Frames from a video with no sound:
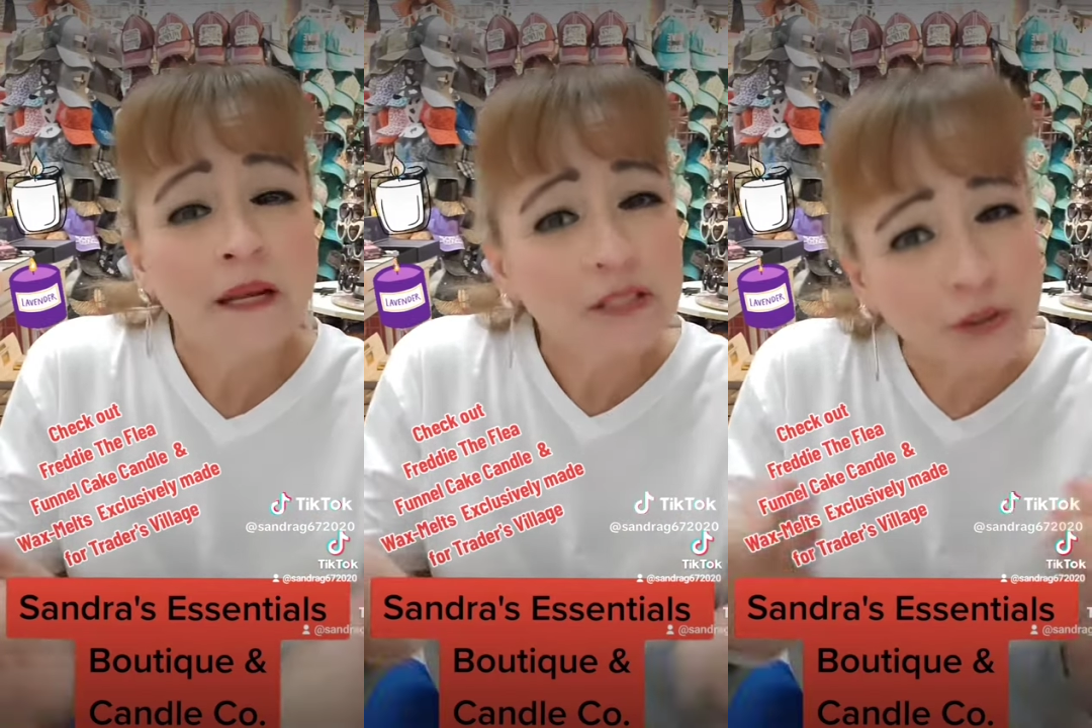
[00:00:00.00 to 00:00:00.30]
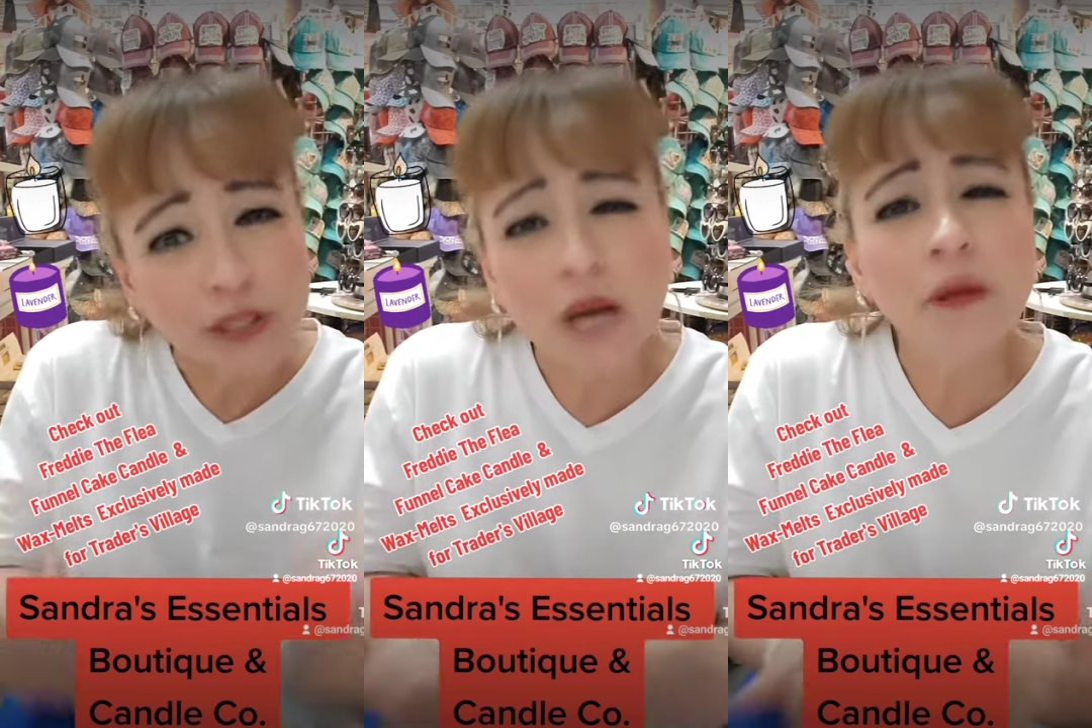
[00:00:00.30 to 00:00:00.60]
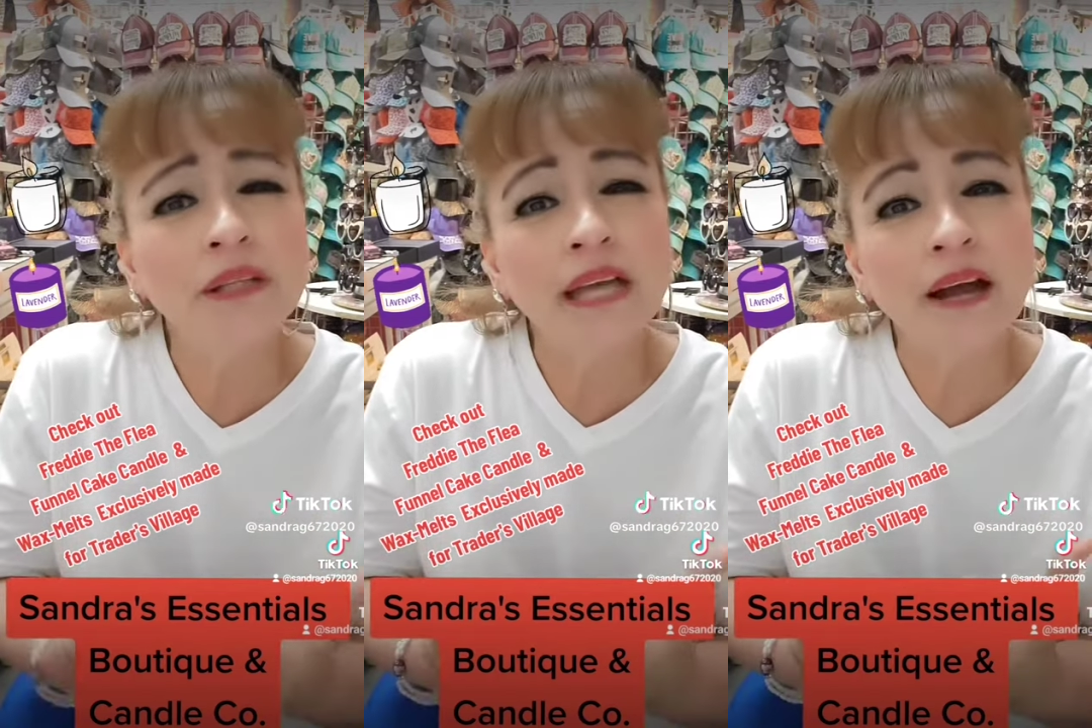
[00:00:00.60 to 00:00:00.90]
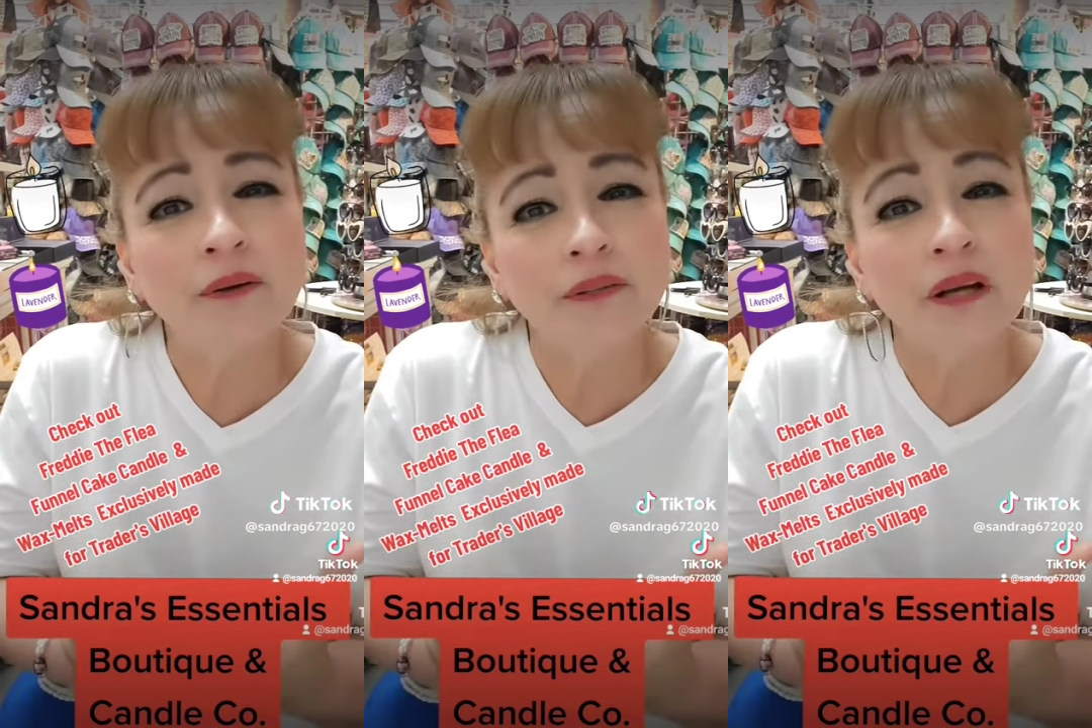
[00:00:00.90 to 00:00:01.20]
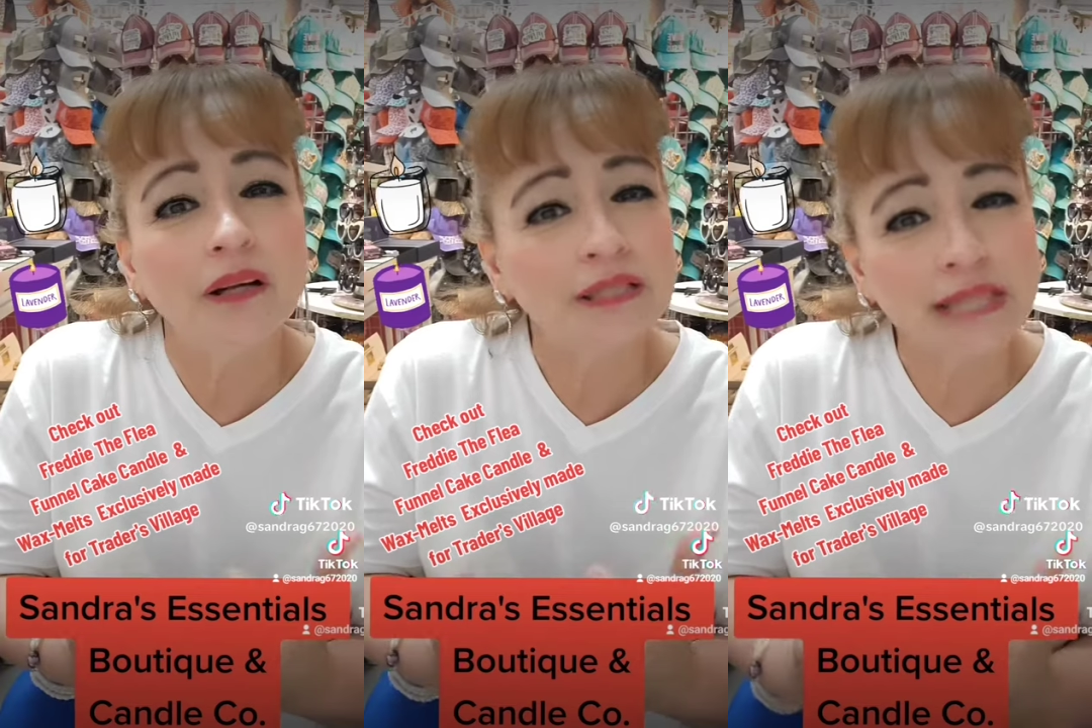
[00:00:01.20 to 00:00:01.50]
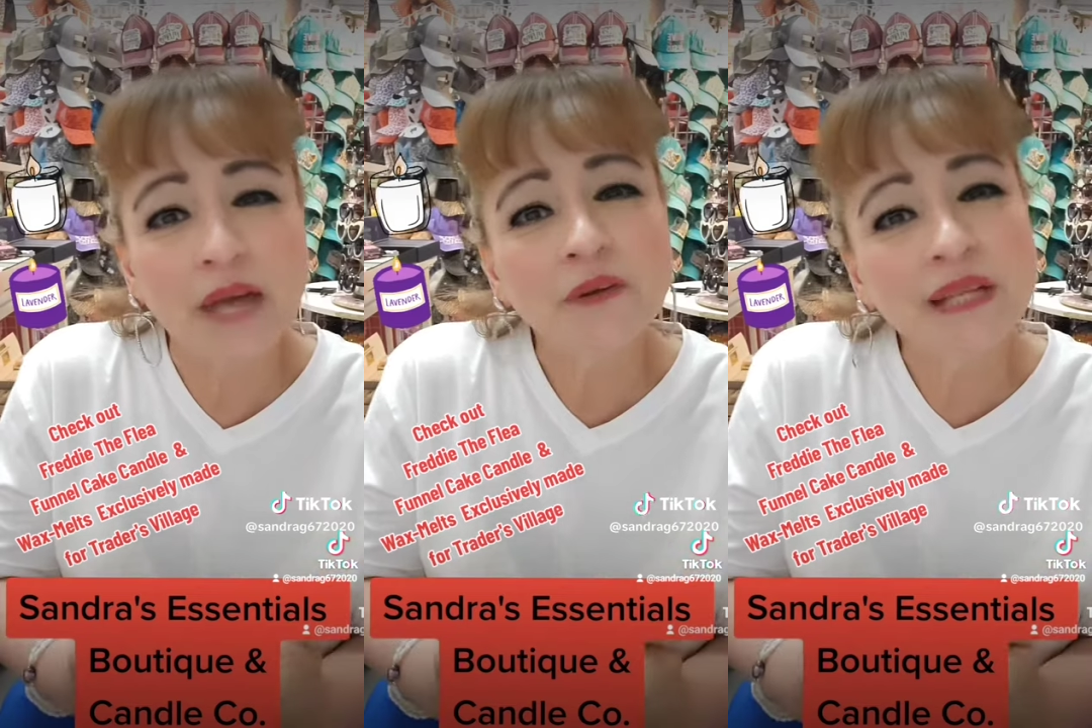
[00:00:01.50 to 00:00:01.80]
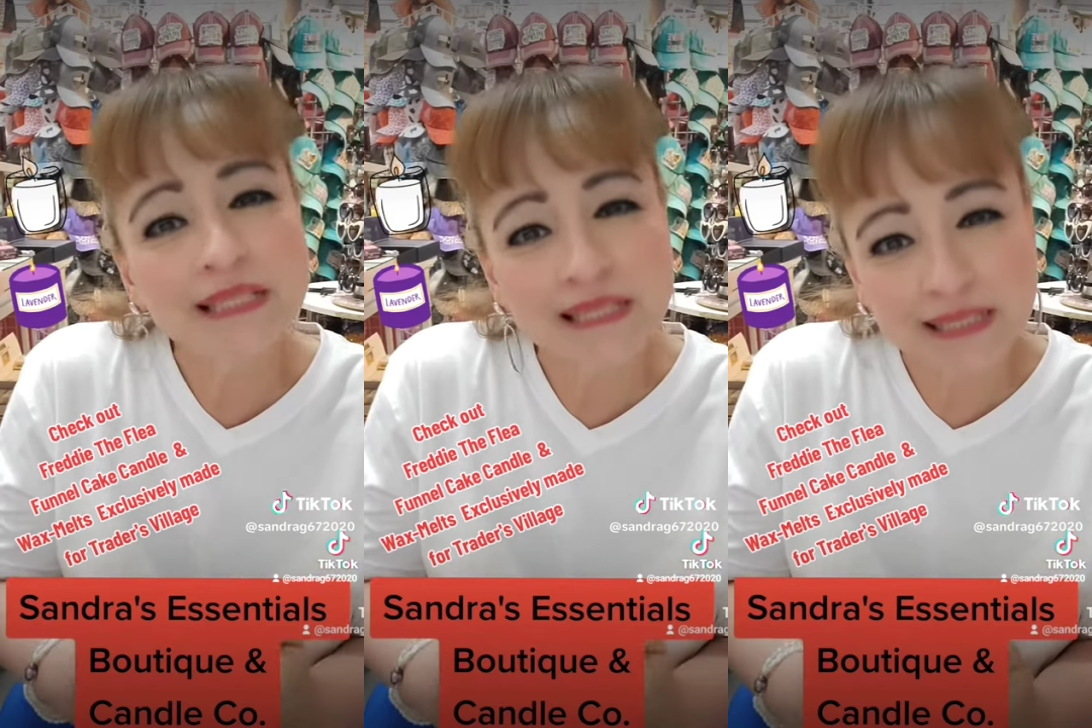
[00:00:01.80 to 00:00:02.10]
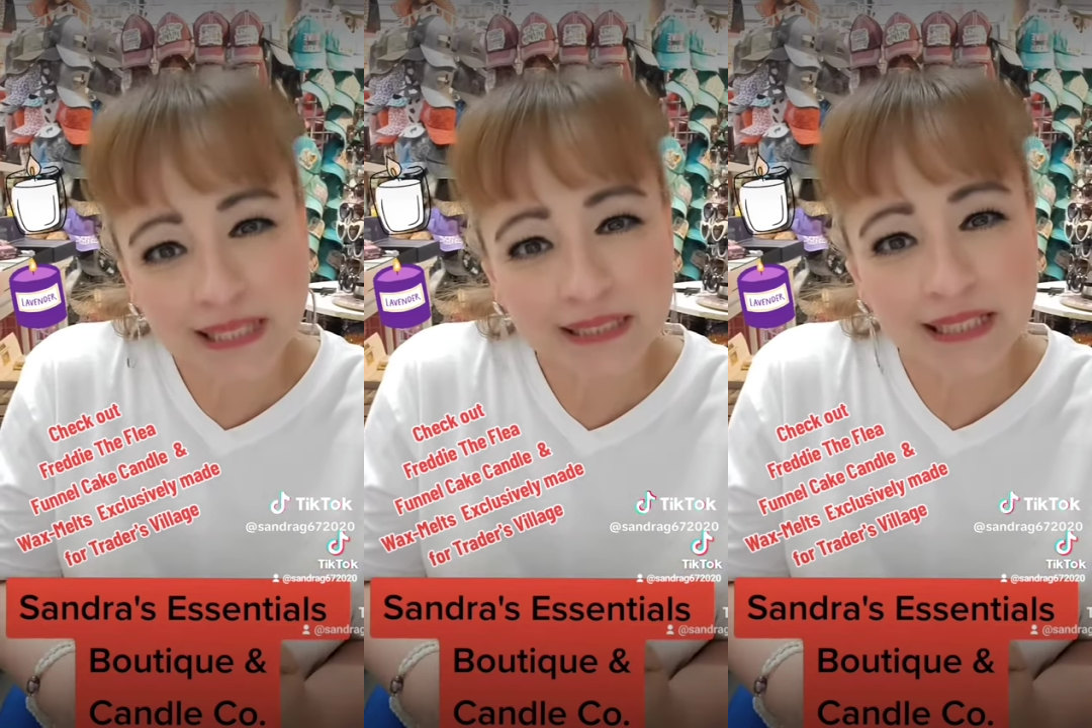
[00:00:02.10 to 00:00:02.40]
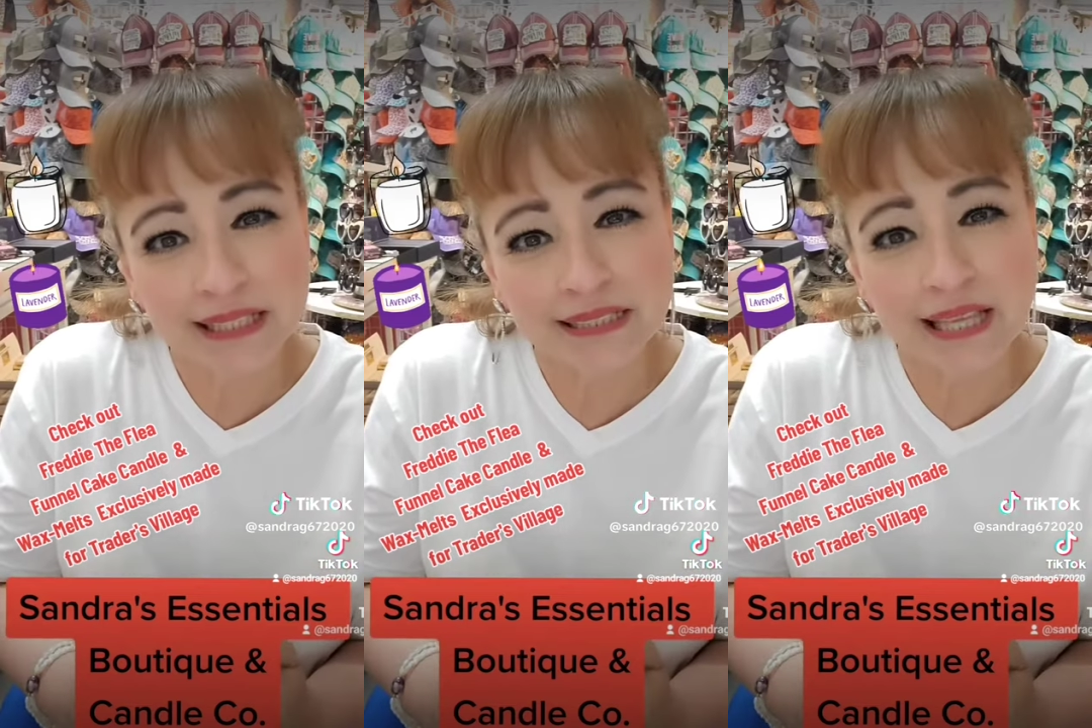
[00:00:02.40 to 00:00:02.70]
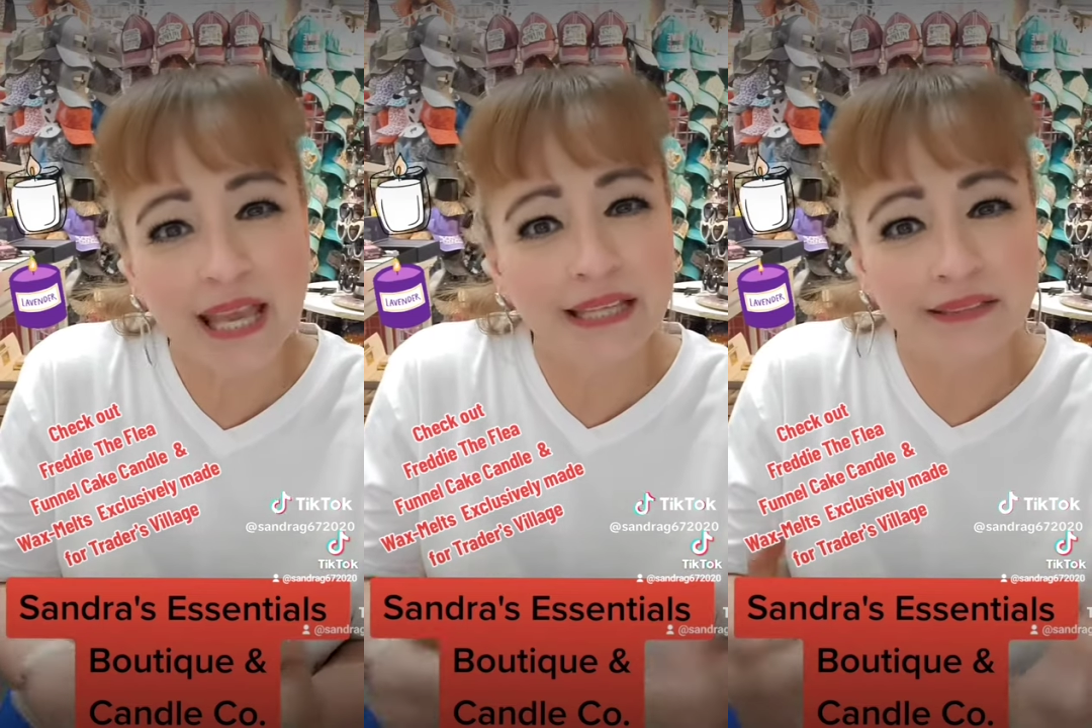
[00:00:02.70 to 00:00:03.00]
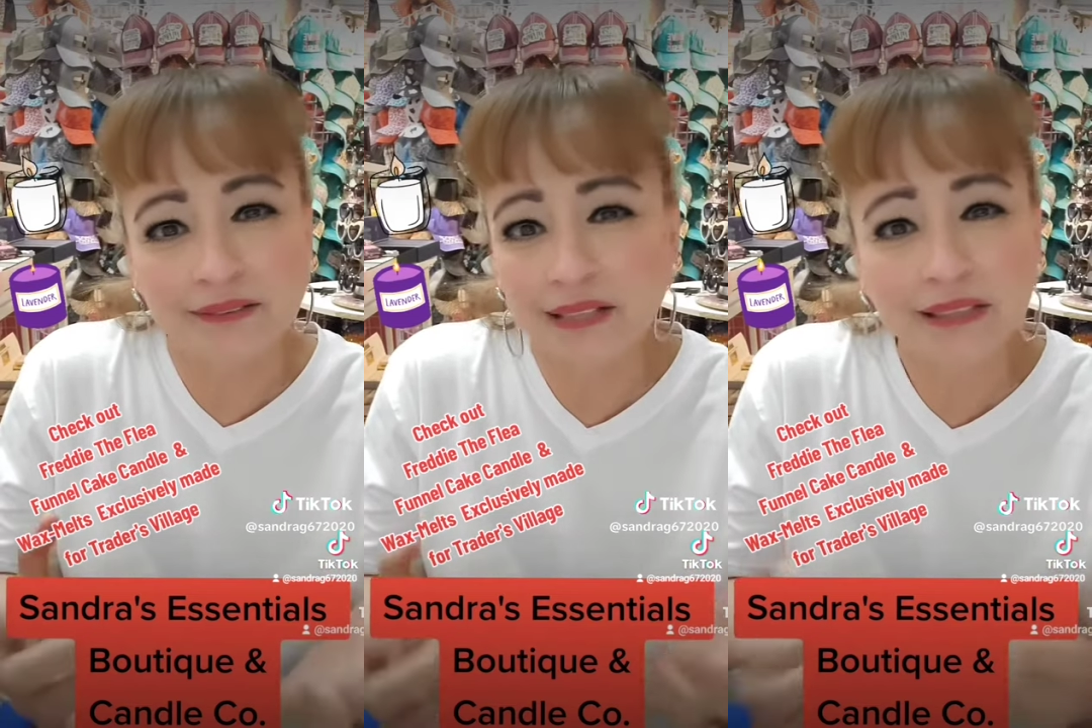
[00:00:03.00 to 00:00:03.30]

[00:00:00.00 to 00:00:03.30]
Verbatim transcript: So come on out on Saturdays and Sundays and